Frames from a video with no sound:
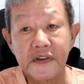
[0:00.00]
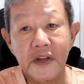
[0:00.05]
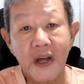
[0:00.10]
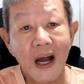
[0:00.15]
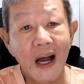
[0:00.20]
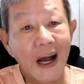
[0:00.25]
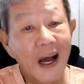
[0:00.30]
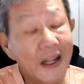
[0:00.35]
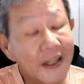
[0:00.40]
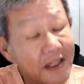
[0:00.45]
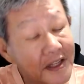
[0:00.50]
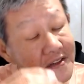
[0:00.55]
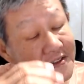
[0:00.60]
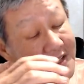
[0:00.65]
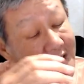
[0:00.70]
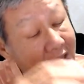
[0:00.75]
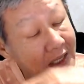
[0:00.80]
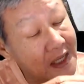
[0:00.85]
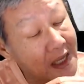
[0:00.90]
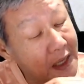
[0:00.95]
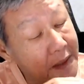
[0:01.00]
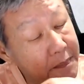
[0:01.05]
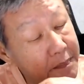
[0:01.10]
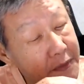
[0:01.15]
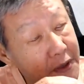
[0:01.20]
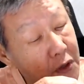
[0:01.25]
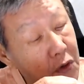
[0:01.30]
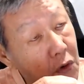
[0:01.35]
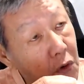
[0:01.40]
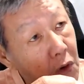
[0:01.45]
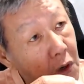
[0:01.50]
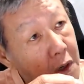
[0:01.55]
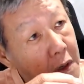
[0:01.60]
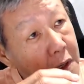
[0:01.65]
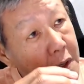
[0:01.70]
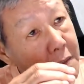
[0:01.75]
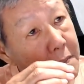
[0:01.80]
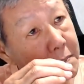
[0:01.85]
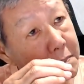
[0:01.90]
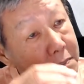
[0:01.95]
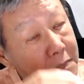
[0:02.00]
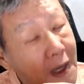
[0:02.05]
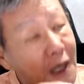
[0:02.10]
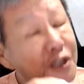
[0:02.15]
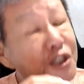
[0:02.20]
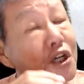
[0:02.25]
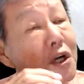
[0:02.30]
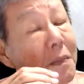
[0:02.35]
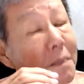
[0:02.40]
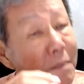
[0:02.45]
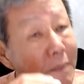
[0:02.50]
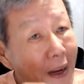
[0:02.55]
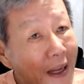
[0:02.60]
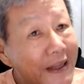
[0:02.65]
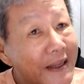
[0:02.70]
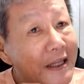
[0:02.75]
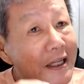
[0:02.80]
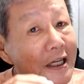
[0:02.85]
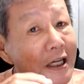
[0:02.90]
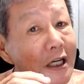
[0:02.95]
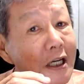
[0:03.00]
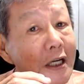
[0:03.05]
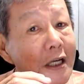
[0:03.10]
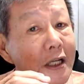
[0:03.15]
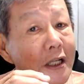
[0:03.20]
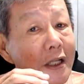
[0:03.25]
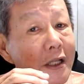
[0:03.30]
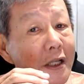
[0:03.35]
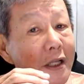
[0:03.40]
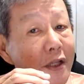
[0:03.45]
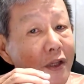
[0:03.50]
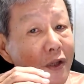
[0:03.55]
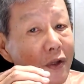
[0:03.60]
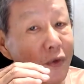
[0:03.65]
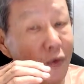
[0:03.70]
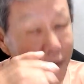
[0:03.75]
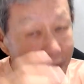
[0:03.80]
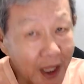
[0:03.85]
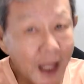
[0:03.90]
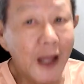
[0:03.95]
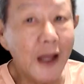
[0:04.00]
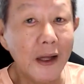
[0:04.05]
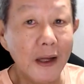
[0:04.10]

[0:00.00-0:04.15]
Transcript: understanding Bitcoin much better today.